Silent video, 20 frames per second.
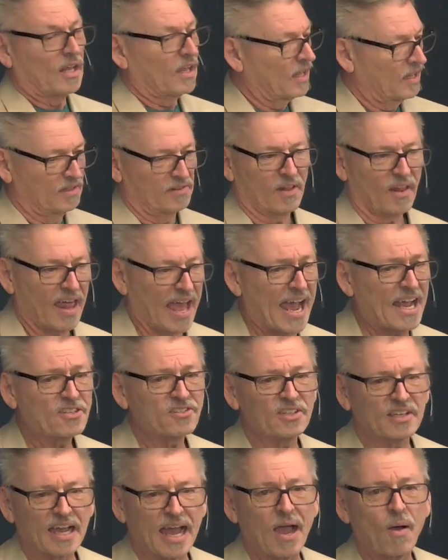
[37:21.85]
the last
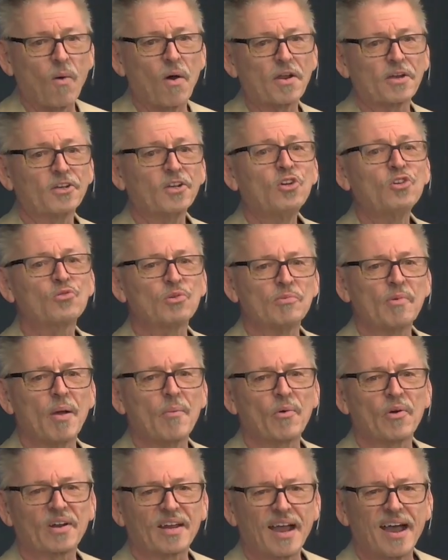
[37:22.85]
thing I want to do is remember
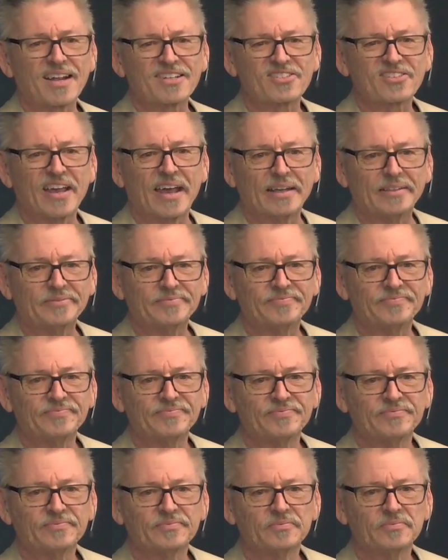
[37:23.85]
what God said.
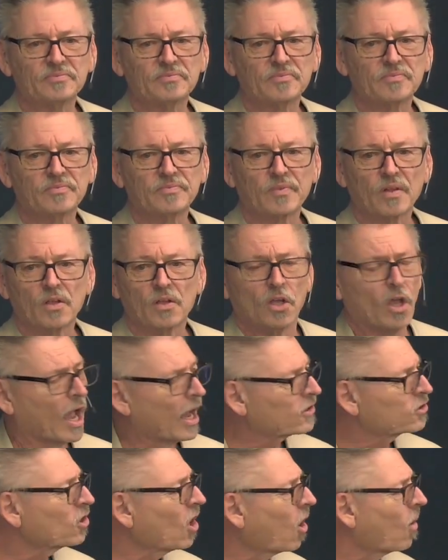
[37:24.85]
And
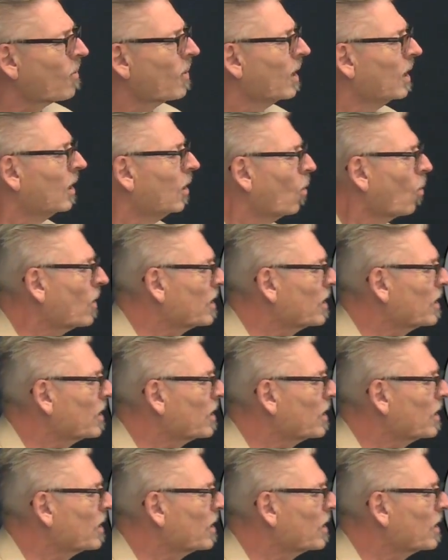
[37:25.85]
so when